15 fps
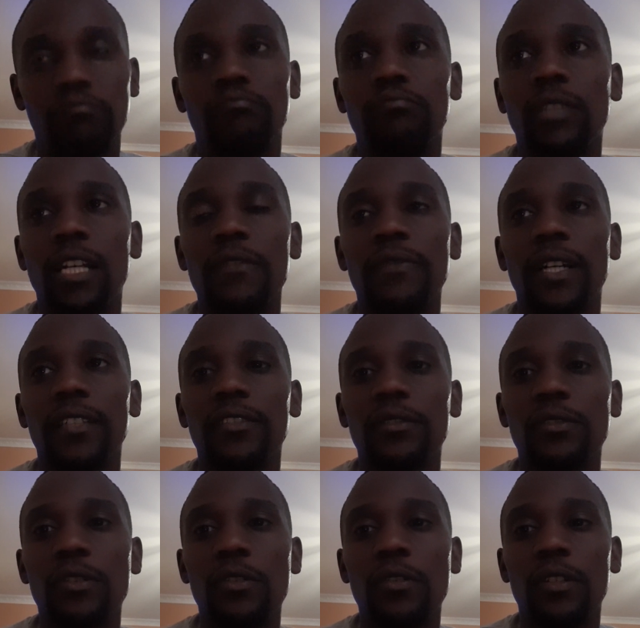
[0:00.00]
life has to
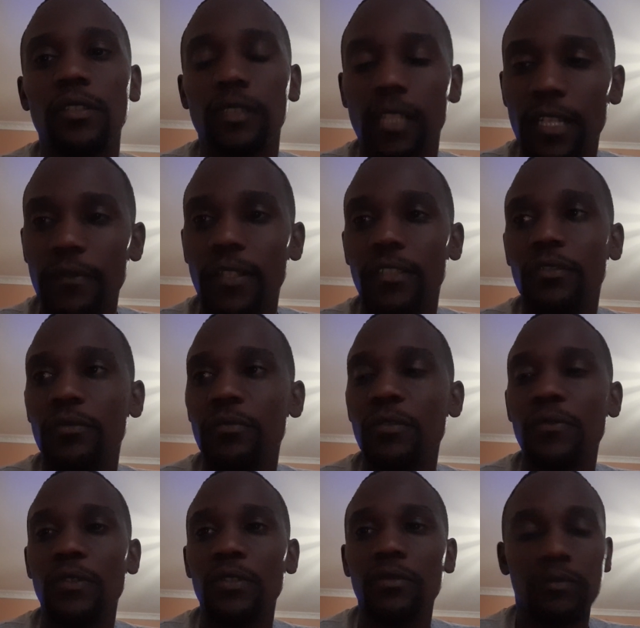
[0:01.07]
go on, life has to
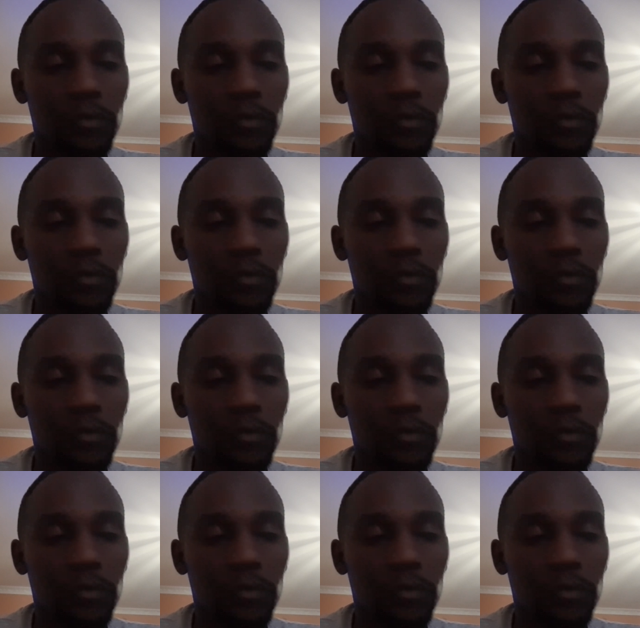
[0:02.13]
move on.